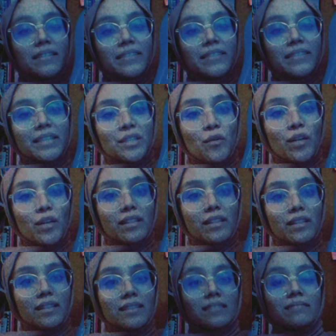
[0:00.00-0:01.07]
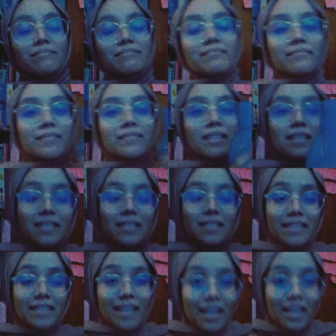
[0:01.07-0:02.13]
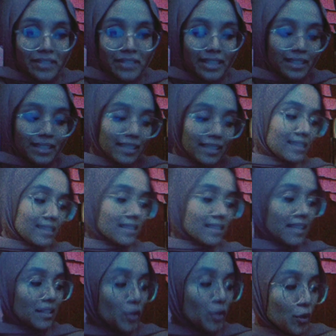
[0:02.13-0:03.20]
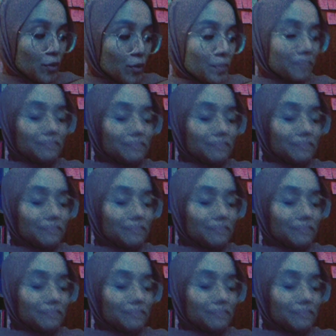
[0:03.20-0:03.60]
drink your water, stay hydrated, stay at home.